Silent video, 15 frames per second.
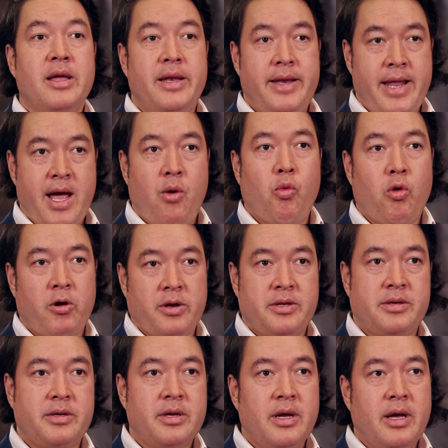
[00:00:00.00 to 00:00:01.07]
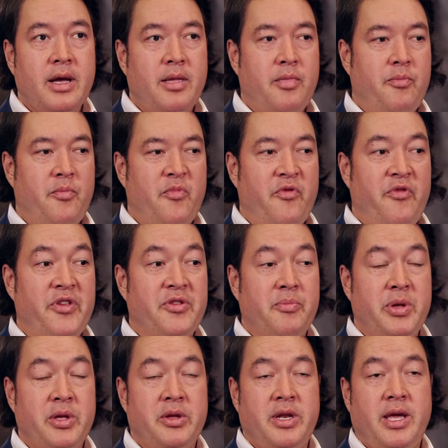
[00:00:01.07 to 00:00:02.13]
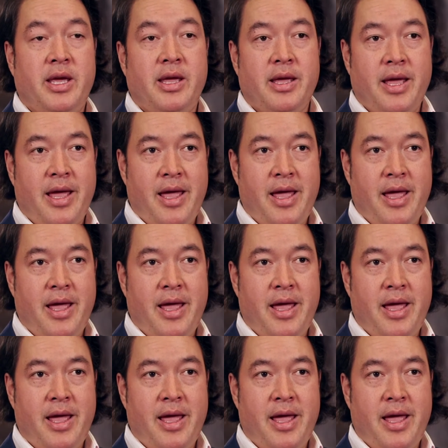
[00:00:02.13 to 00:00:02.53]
networked visibility